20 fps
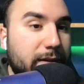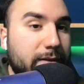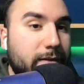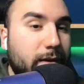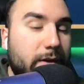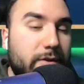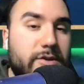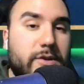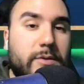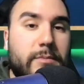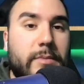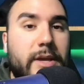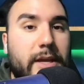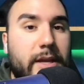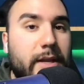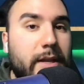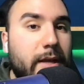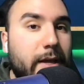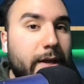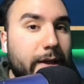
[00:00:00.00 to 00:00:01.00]
doesn't
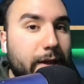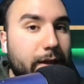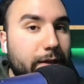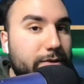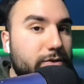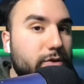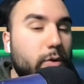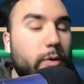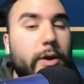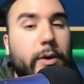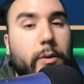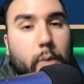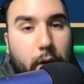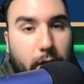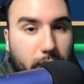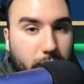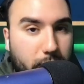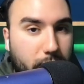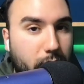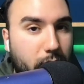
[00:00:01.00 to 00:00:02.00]
mean it's doing
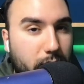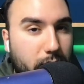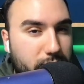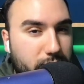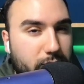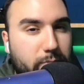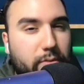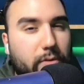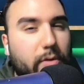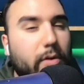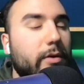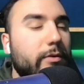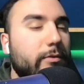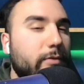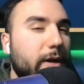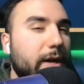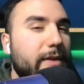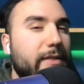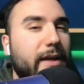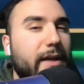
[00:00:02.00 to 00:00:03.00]
well across the board,
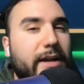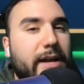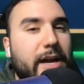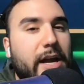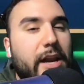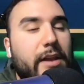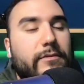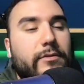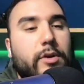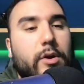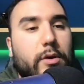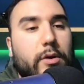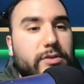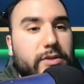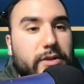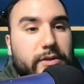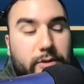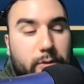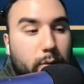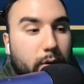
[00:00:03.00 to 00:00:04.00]
right? That kind of goes
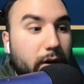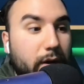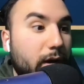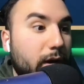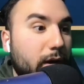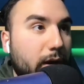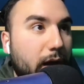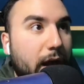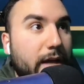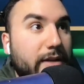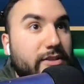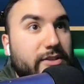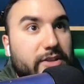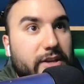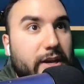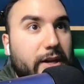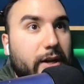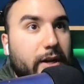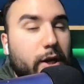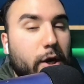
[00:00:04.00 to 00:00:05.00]
into what uh, I
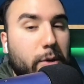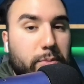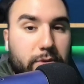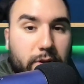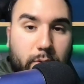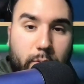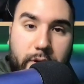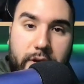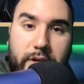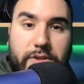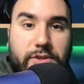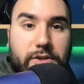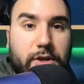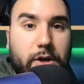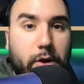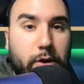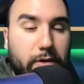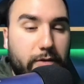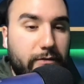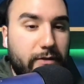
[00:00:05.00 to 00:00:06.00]
said a couple of weeks
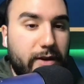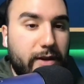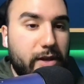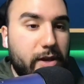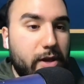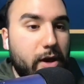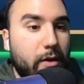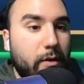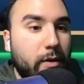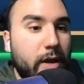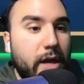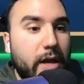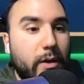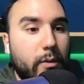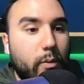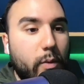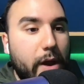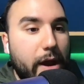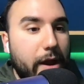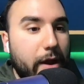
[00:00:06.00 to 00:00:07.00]
ago in a video
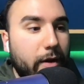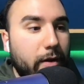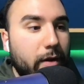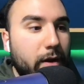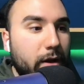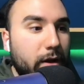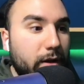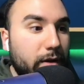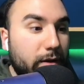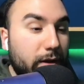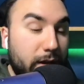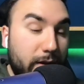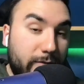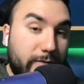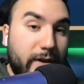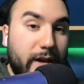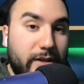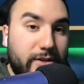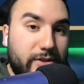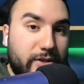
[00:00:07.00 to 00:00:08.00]
where
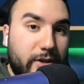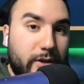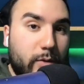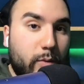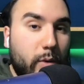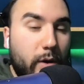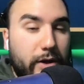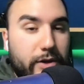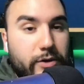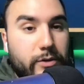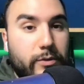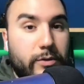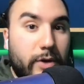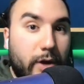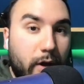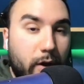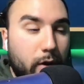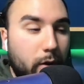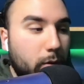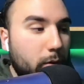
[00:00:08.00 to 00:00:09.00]
investing in what you
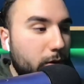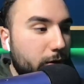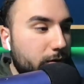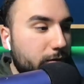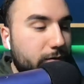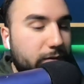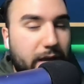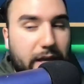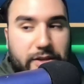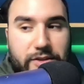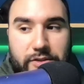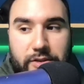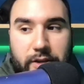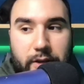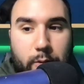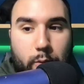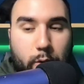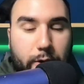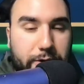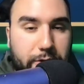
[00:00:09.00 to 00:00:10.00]
know or investing
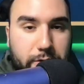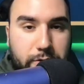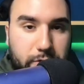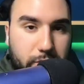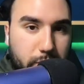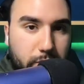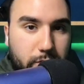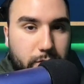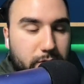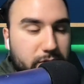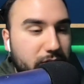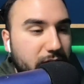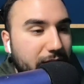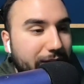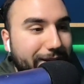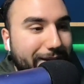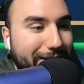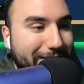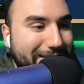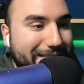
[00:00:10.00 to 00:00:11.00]
in what you use
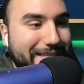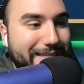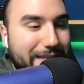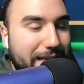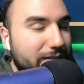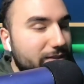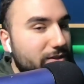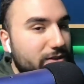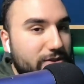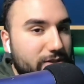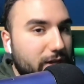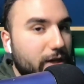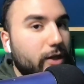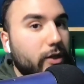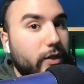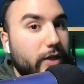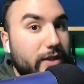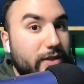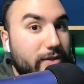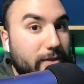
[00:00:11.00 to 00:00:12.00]
isn't
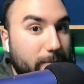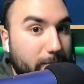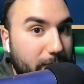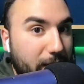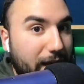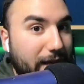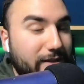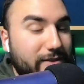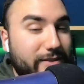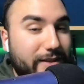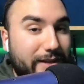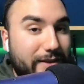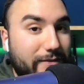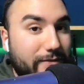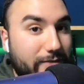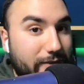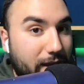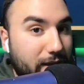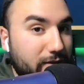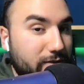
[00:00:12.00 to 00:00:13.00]
necessarily the best
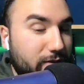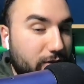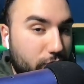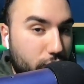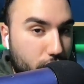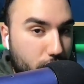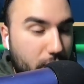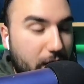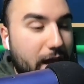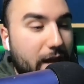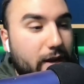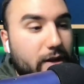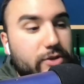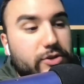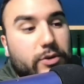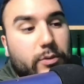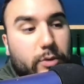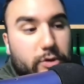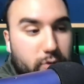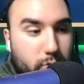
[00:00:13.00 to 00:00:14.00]
investing
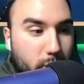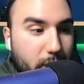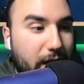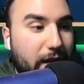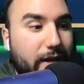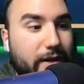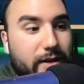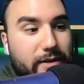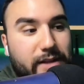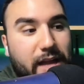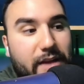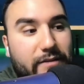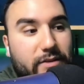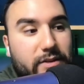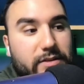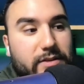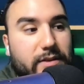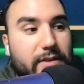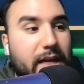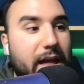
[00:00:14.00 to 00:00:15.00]
strategy, which we're not going to dive
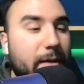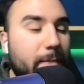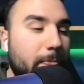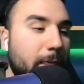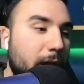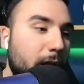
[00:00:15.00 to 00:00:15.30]
into that.